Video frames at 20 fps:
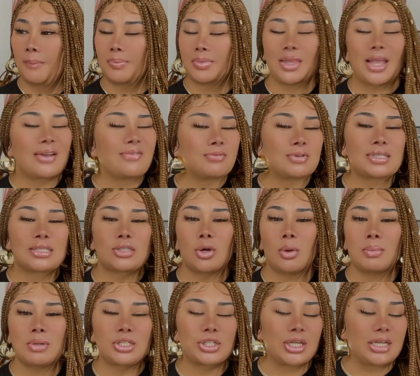Life was so
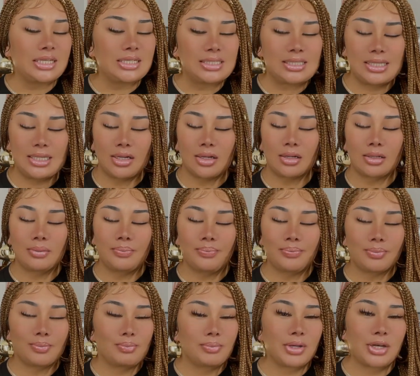much easier,
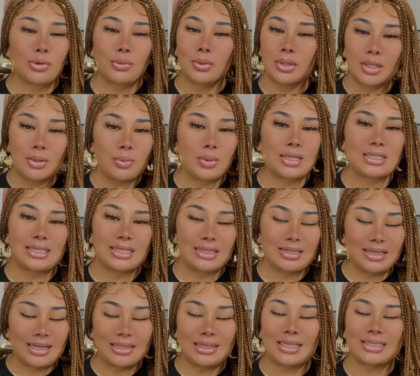but it really
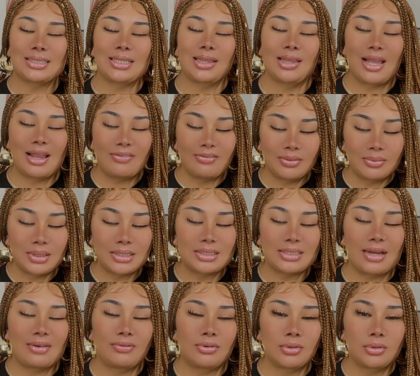wasn't. And that's a lie from the
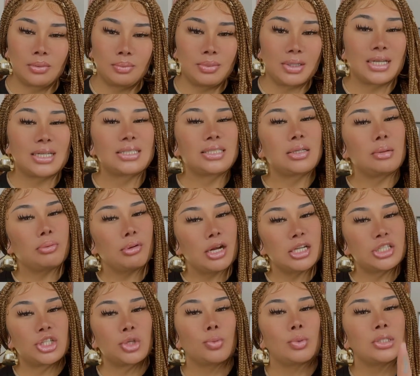devil, because
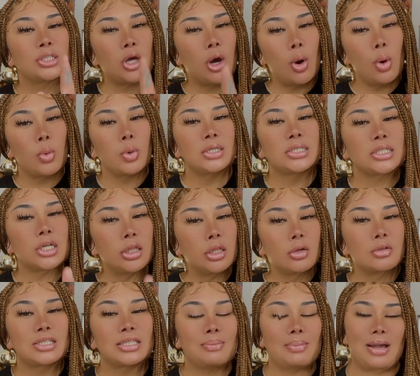depression was always
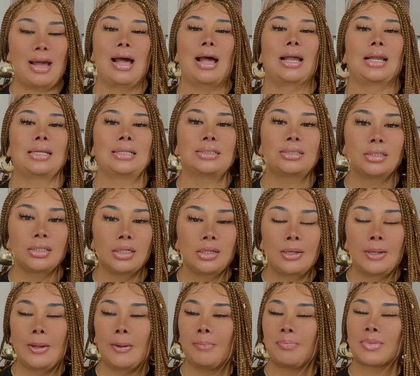close behind.
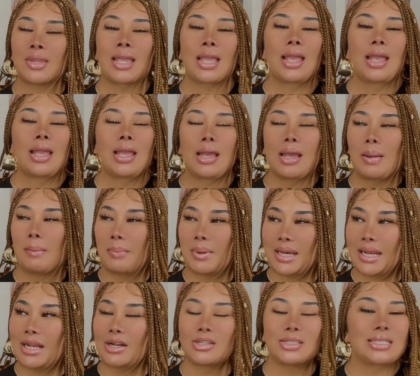But
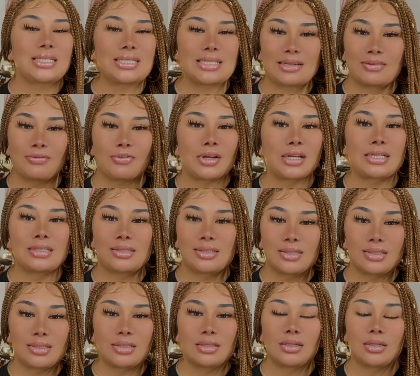here's the difference.